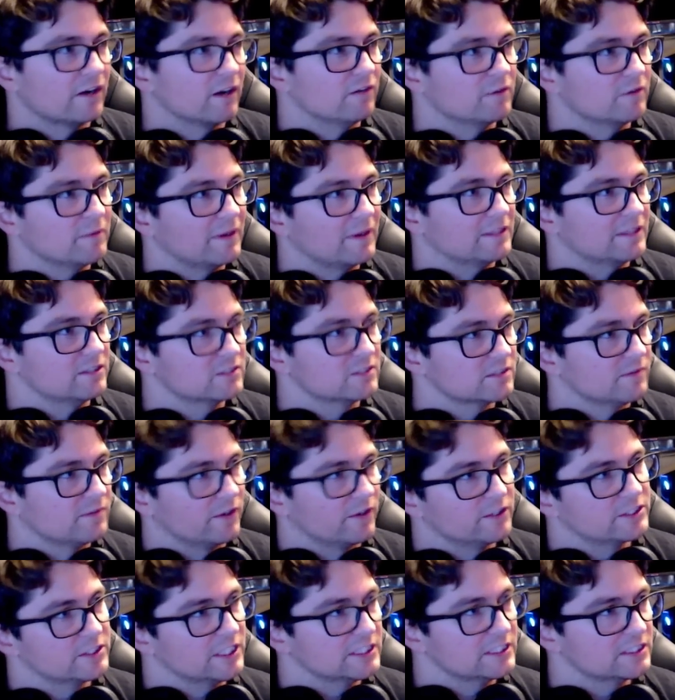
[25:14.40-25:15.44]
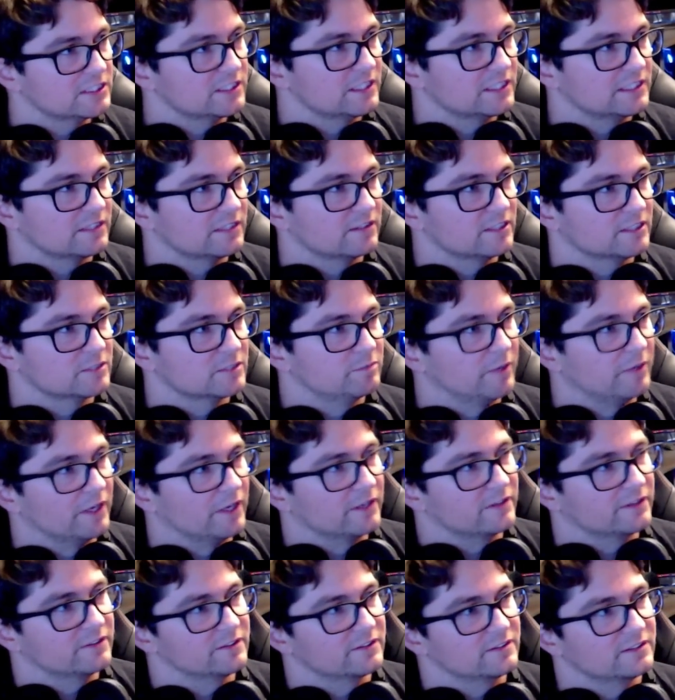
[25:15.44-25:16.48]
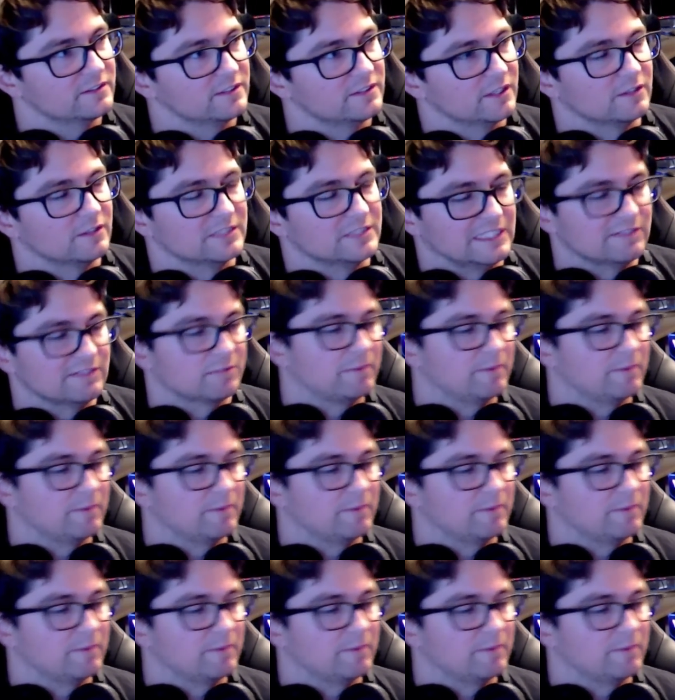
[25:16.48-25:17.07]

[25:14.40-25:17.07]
on we might do some other changes to these heroes, but Diva,